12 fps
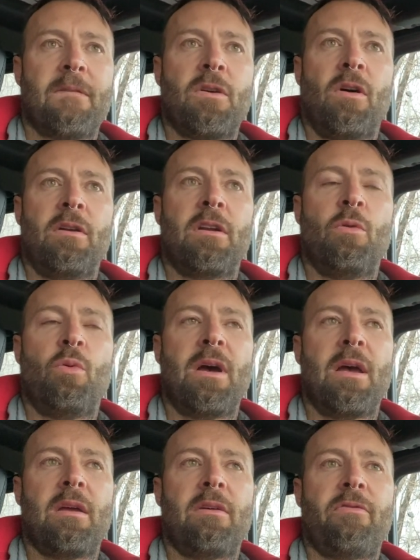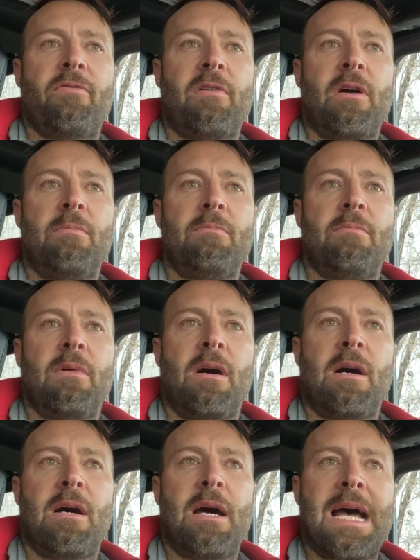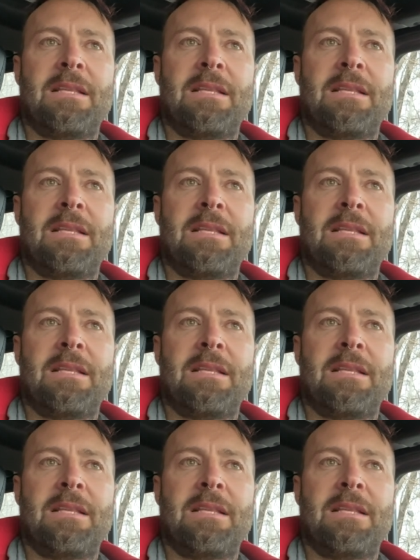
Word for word: gotten away from our uh,